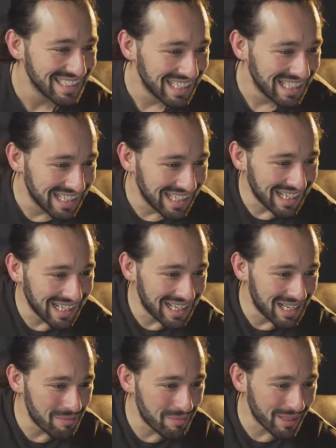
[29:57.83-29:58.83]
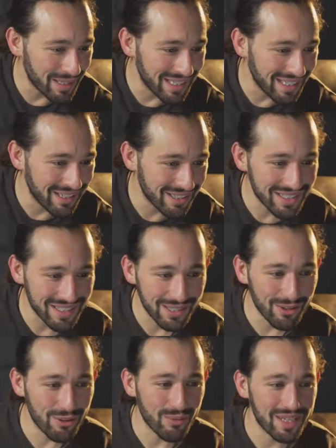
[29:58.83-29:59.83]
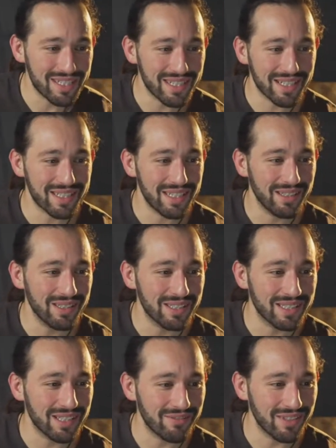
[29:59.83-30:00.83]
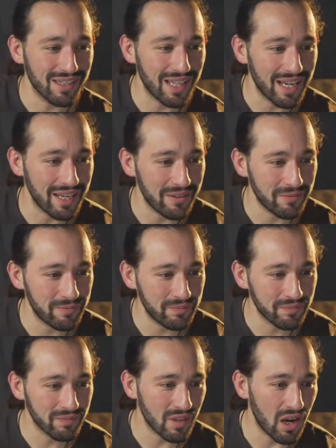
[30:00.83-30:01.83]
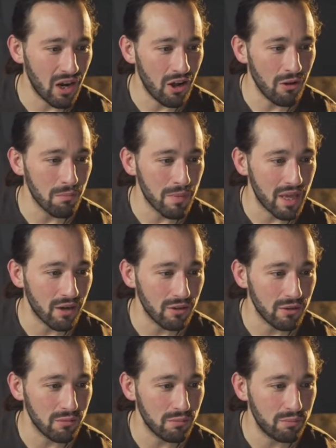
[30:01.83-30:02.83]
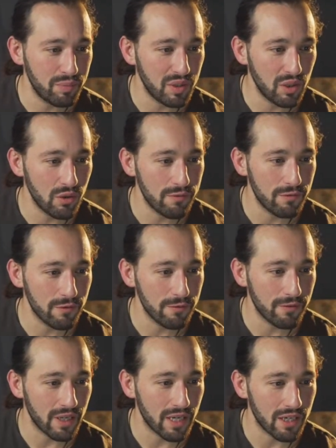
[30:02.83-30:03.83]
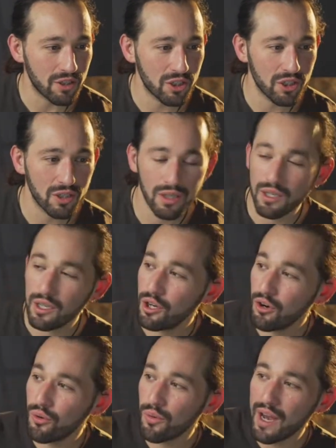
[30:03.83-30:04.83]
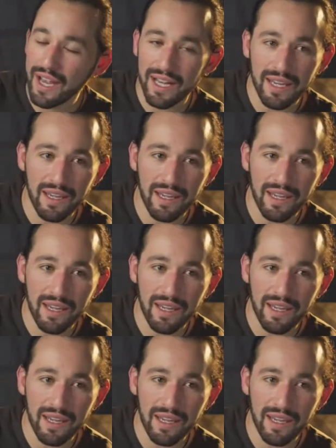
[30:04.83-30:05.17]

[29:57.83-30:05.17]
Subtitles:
But here's a little 360 look of the light. All metal, beautiful finish, great heat